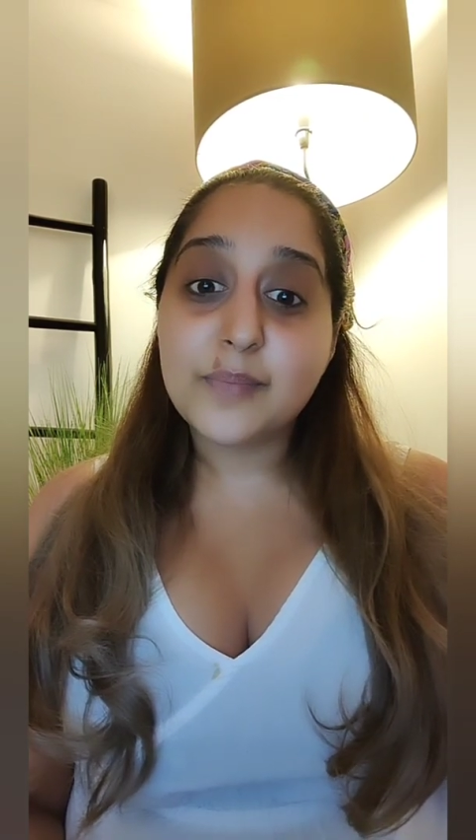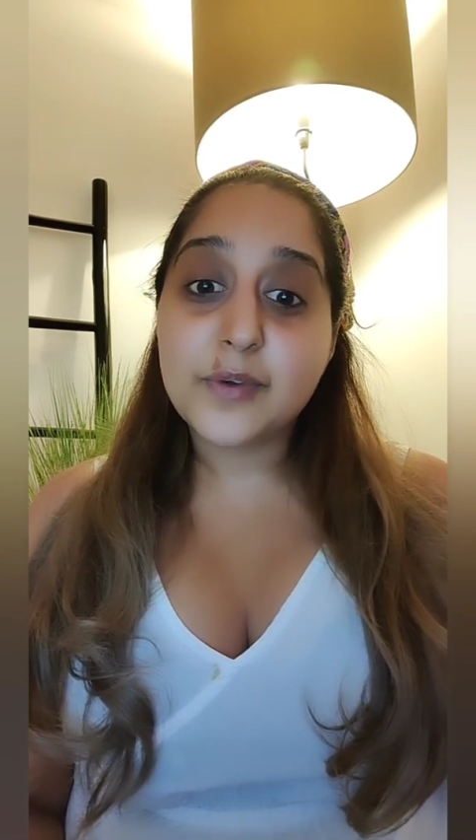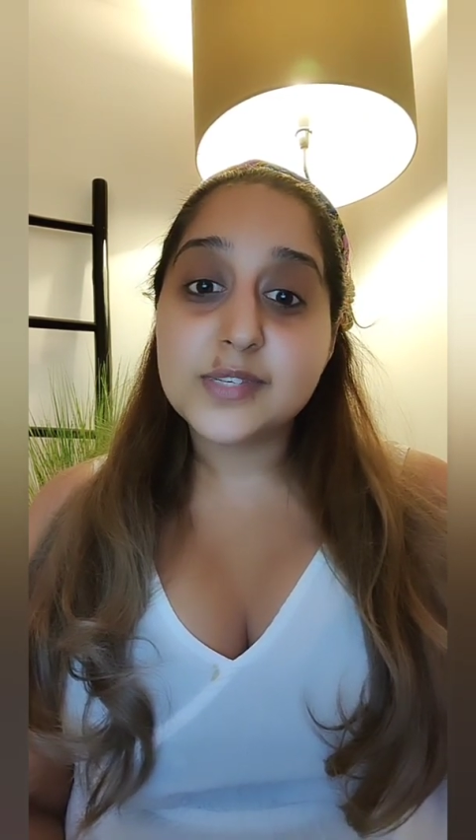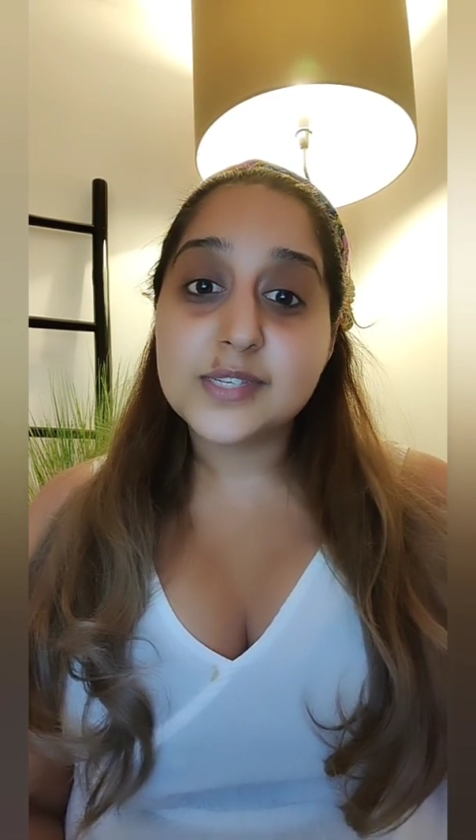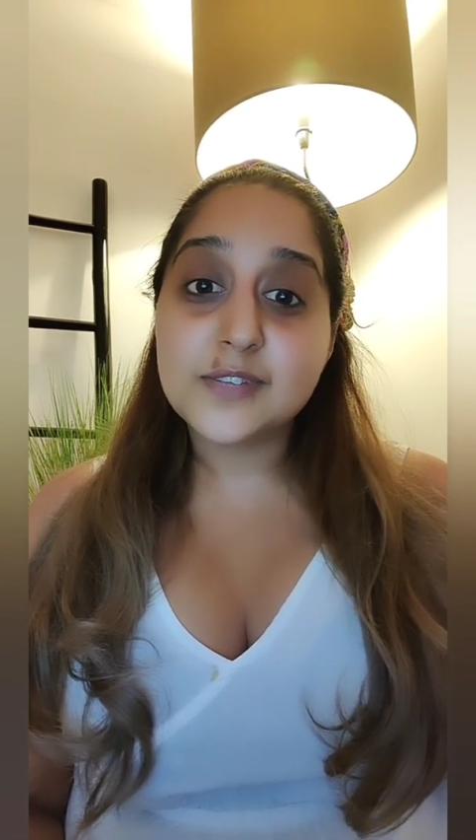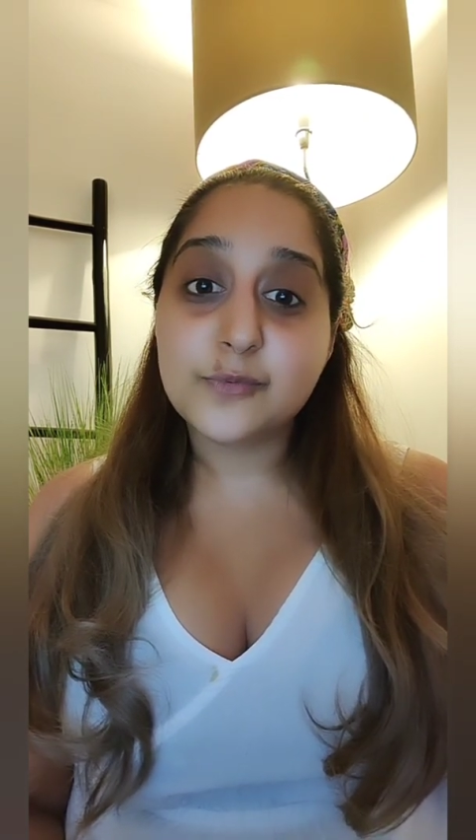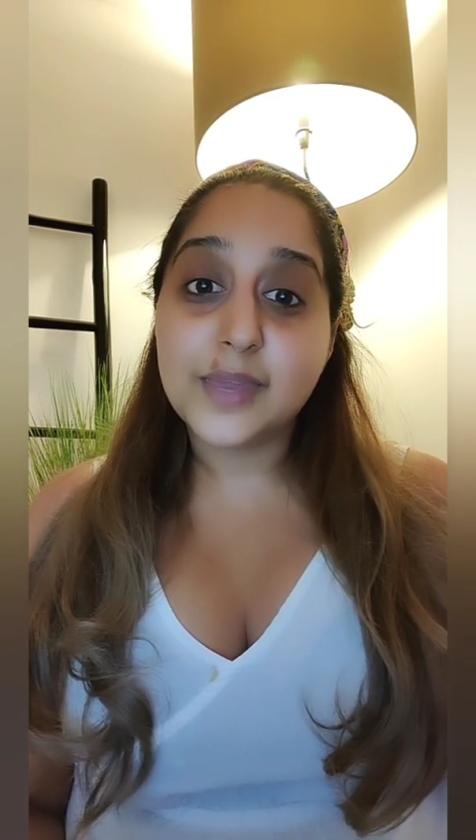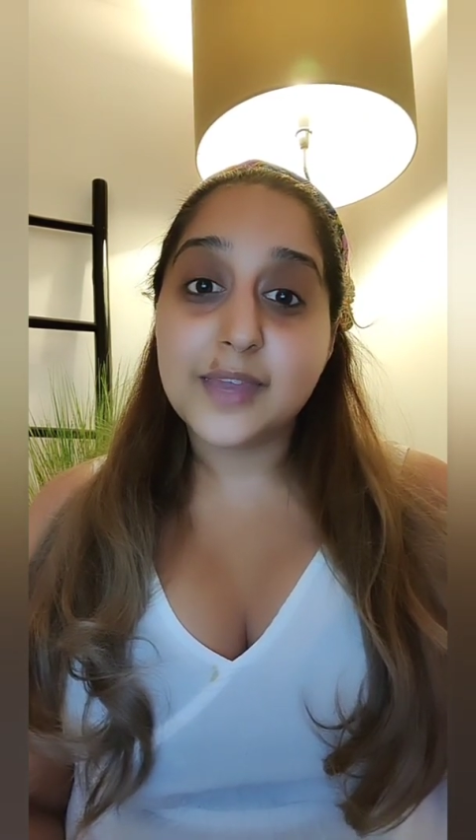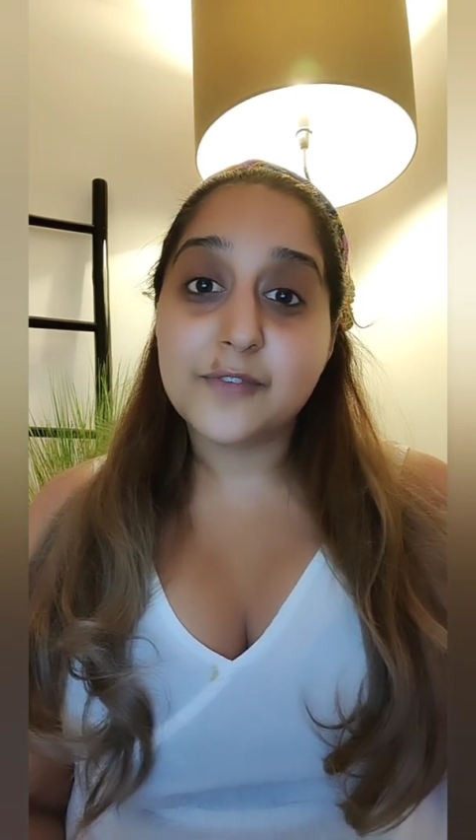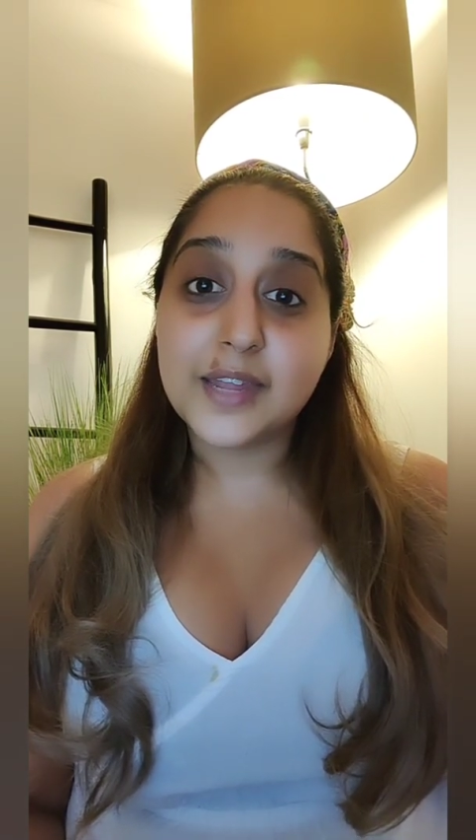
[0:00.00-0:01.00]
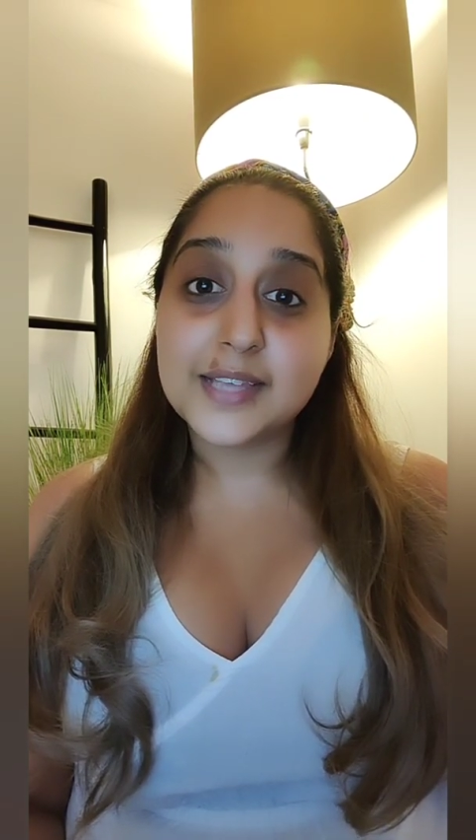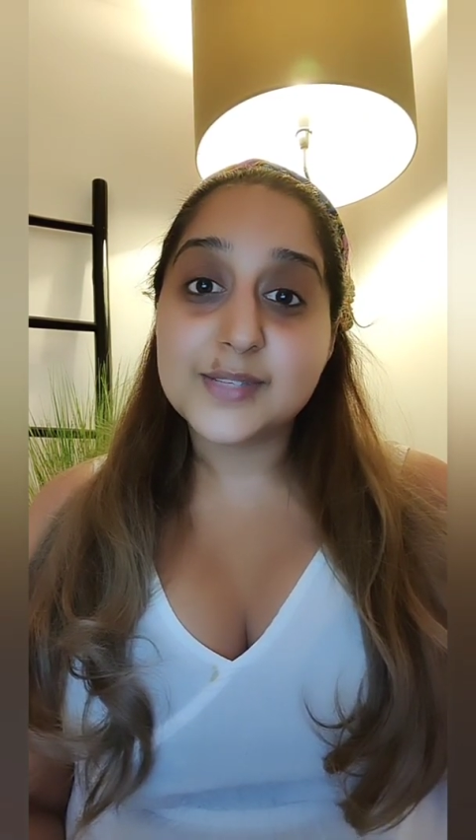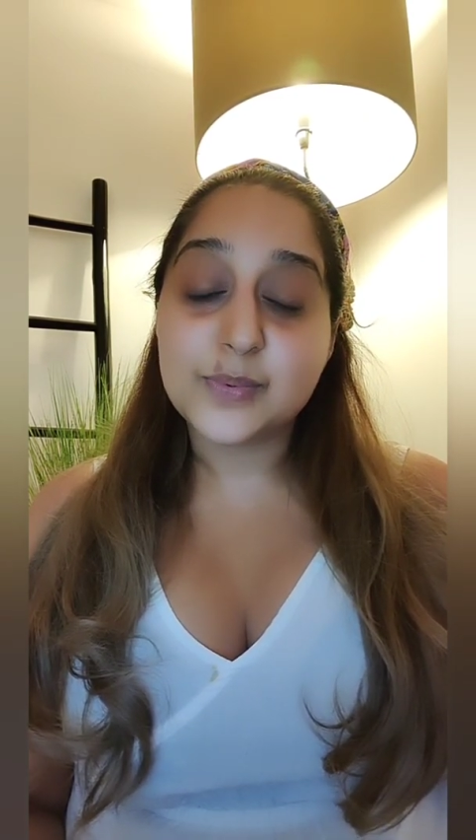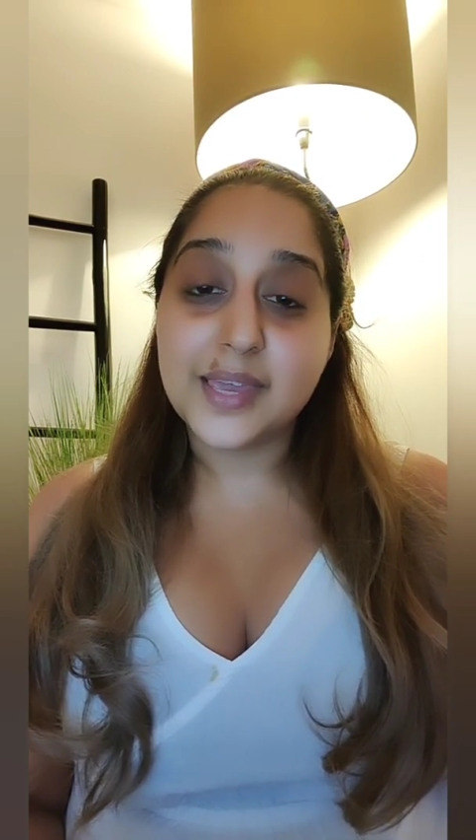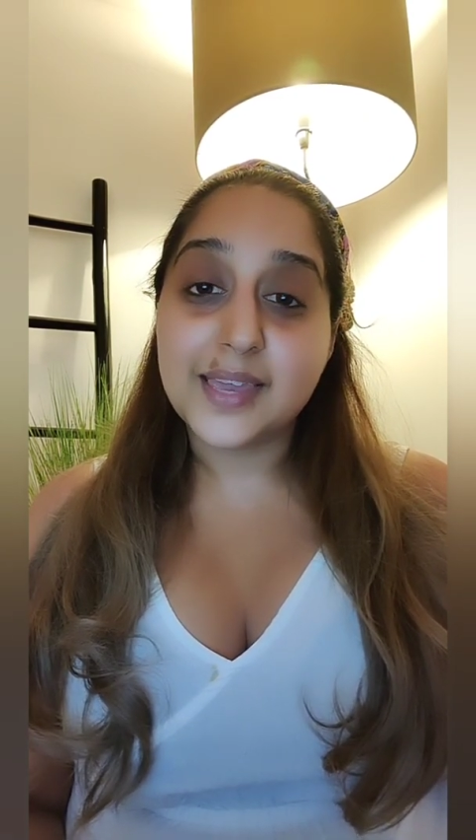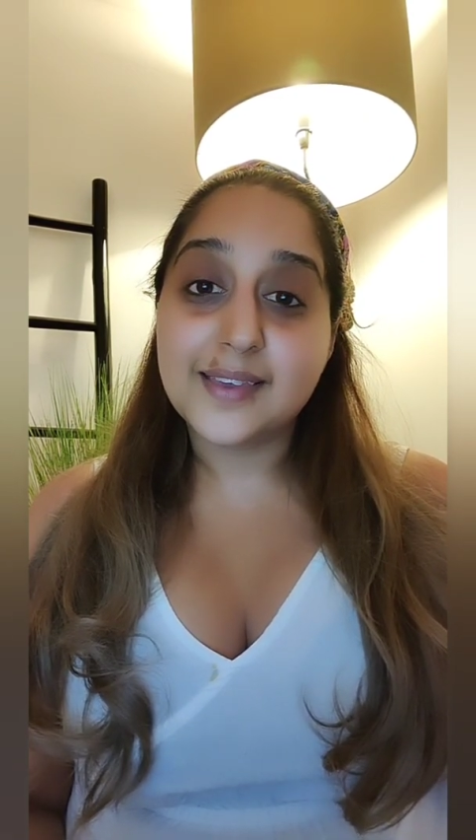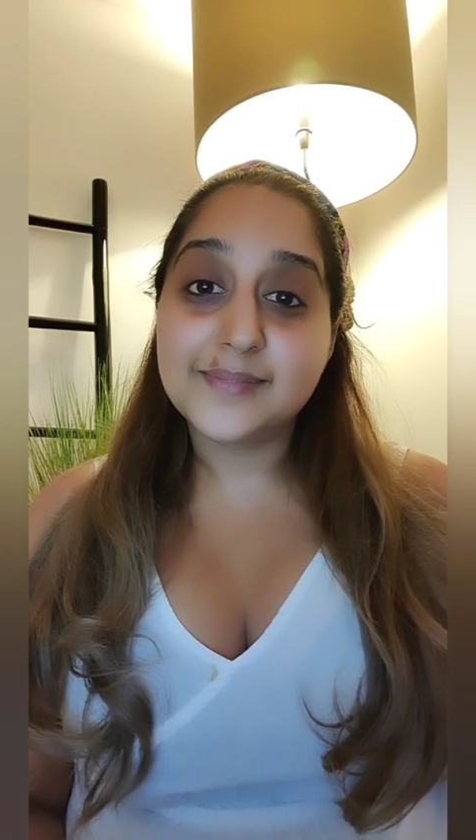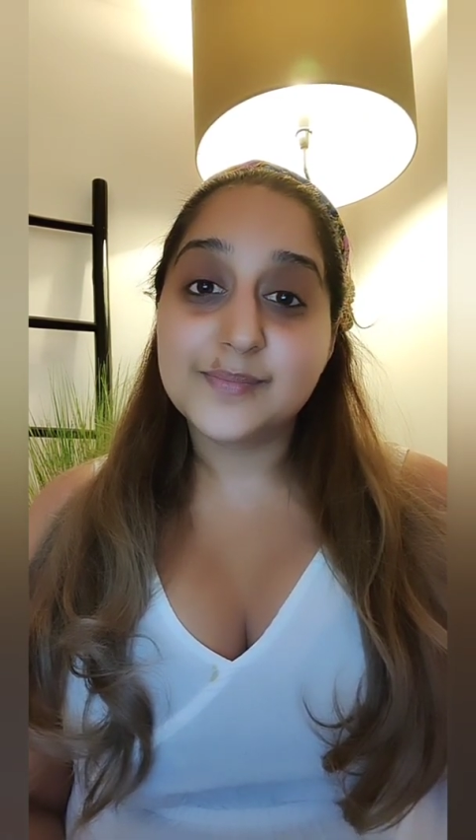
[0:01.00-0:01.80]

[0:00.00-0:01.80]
positive week for next week.